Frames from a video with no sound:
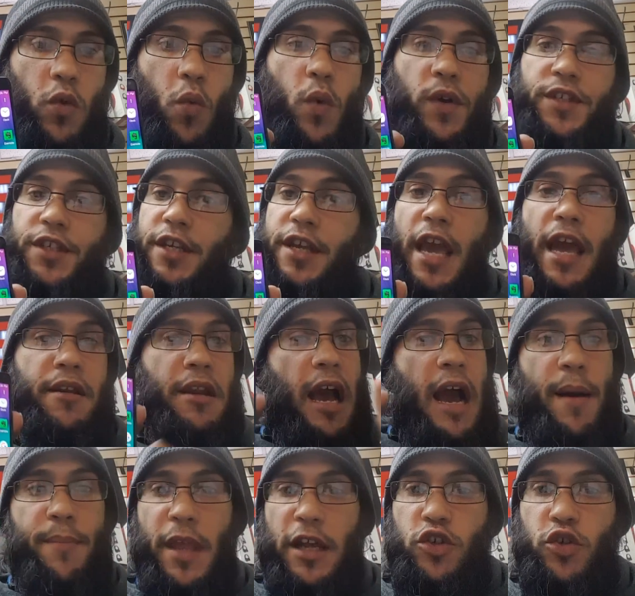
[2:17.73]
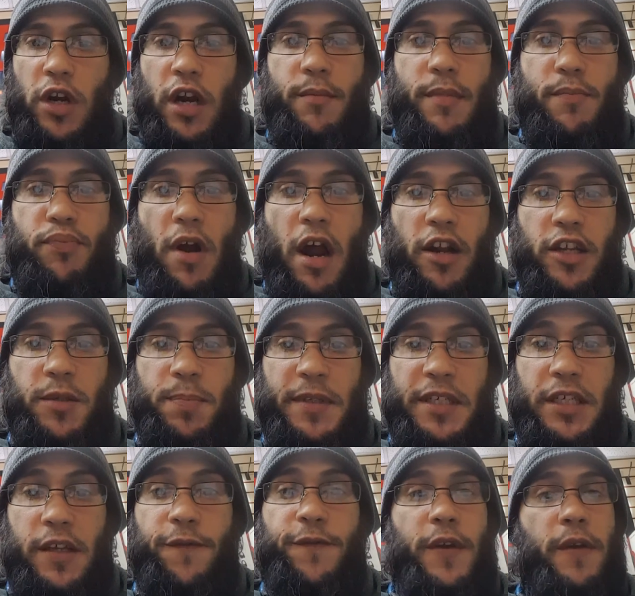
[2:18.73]
Once again, I'm not trying to be product
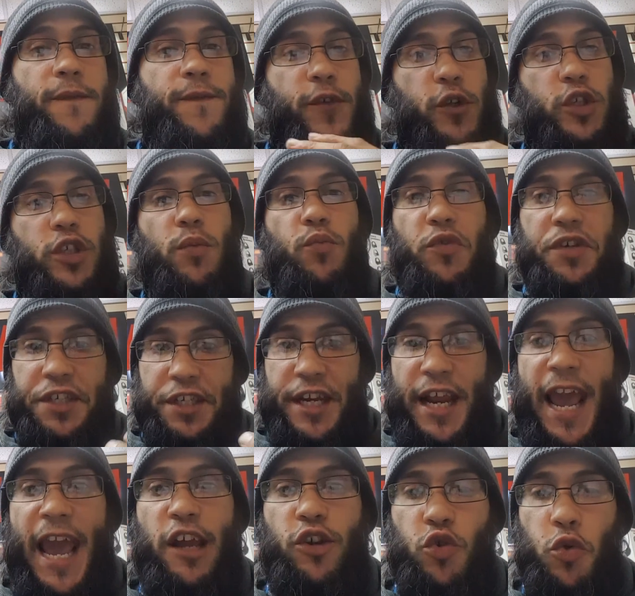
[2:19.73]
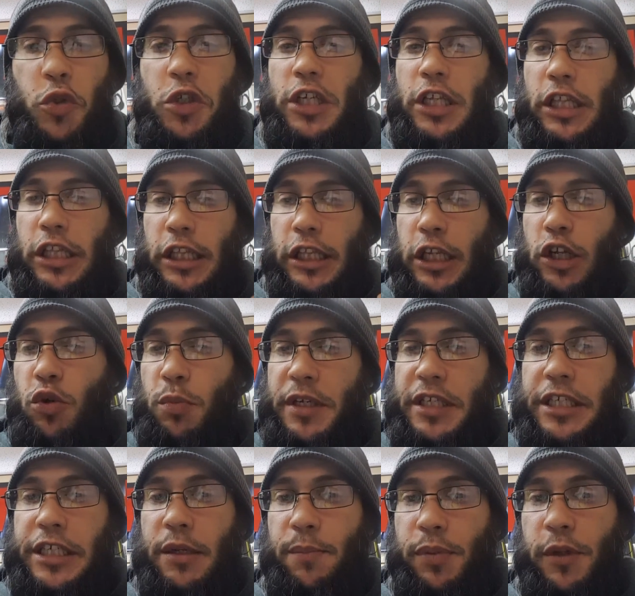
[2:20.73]
specific. For some reason, Android's a little
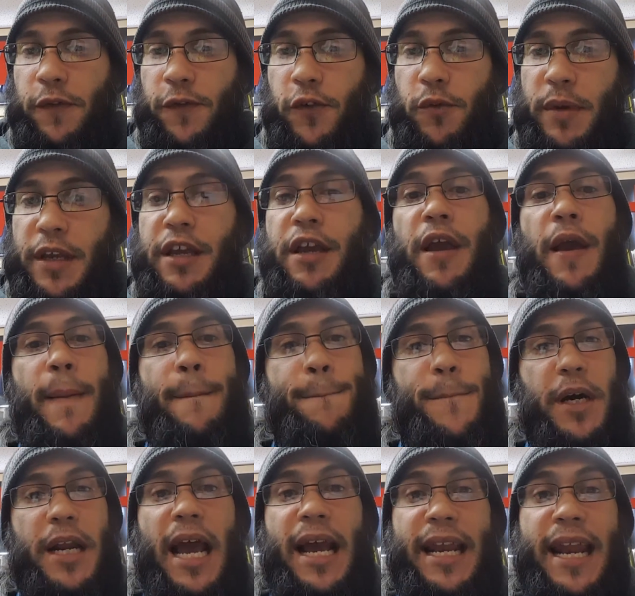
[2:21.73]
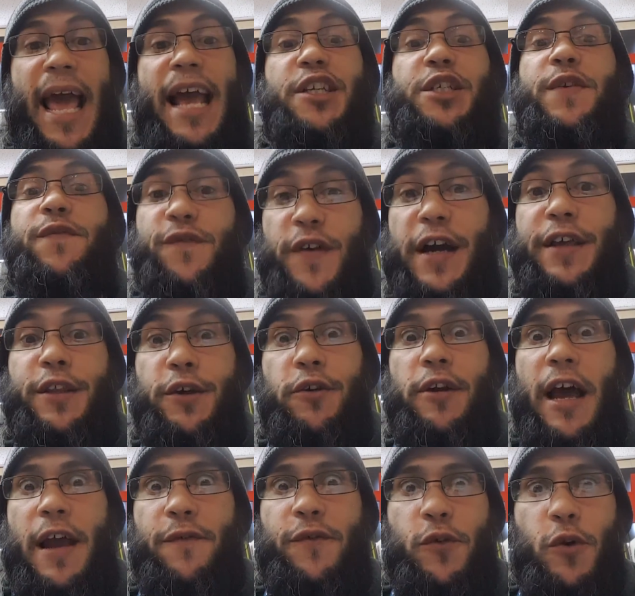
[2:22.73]
bit simpler for me, but I can actually find it
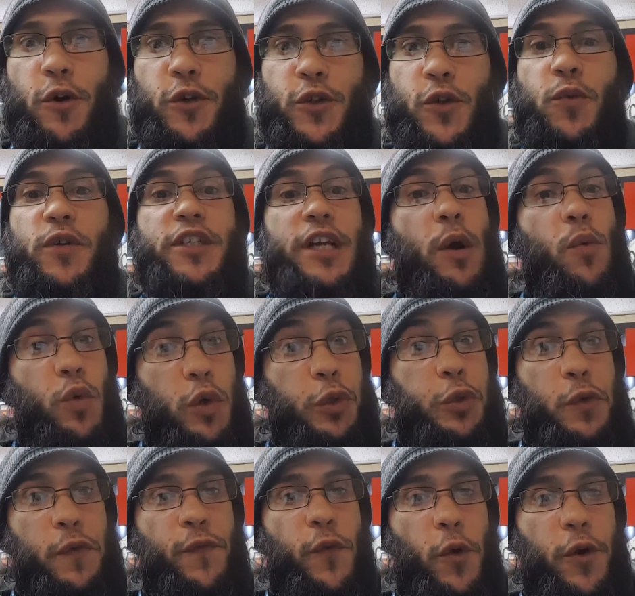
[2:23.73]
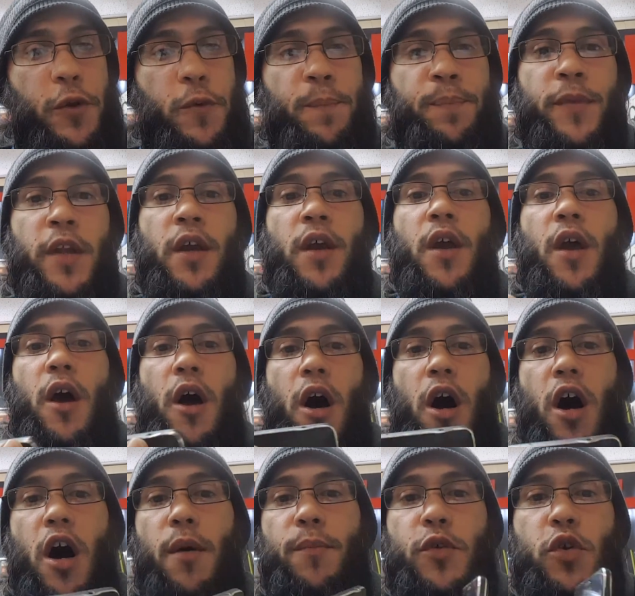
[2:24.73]
on iPhone also, which I will do for you.
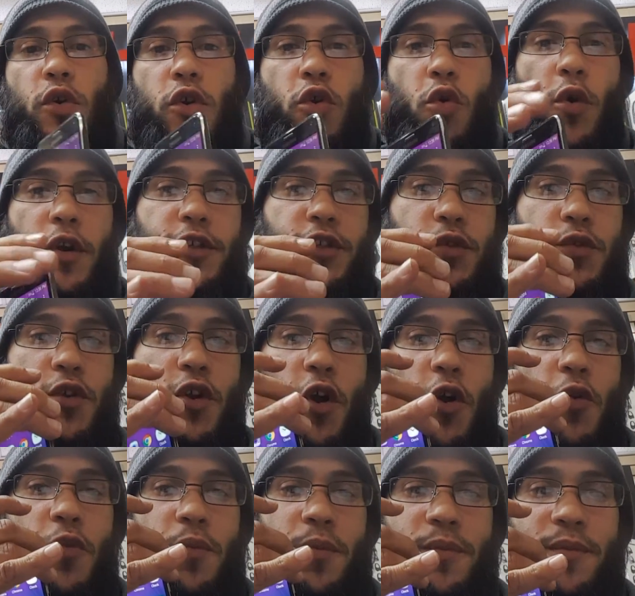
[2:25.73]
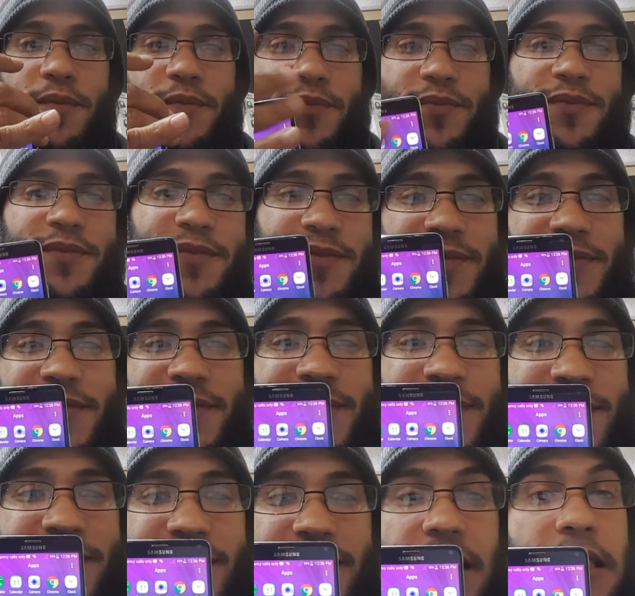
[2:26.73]
You're going to go,
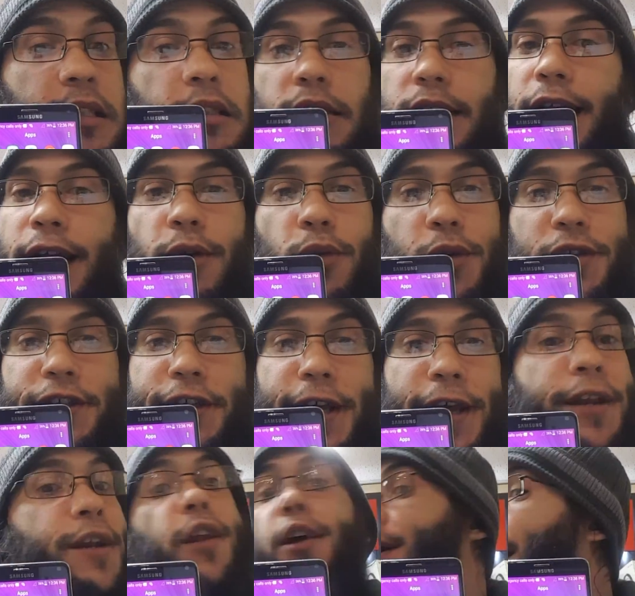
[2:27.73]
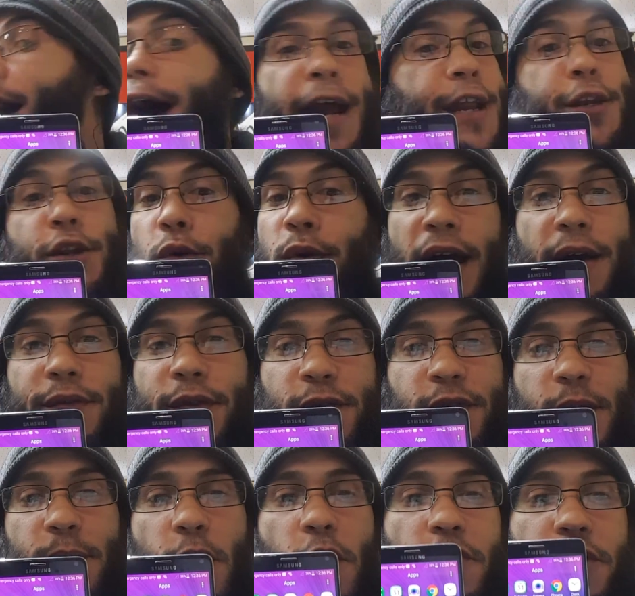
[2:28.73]
once again, I don't have the
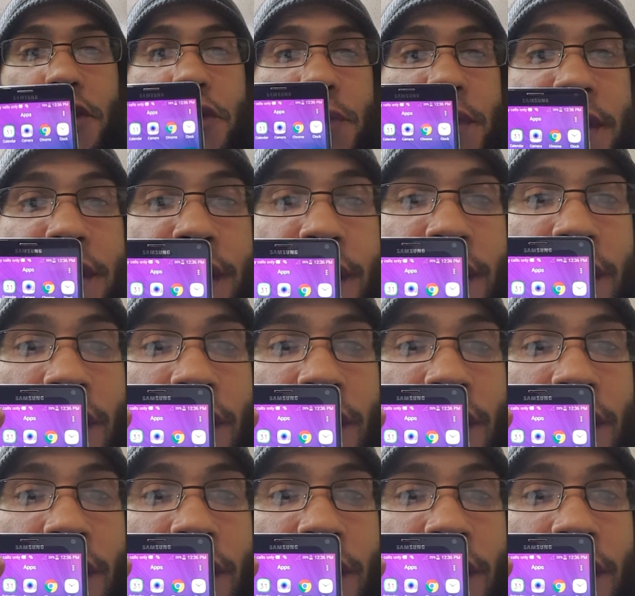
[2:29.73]
flip over screen.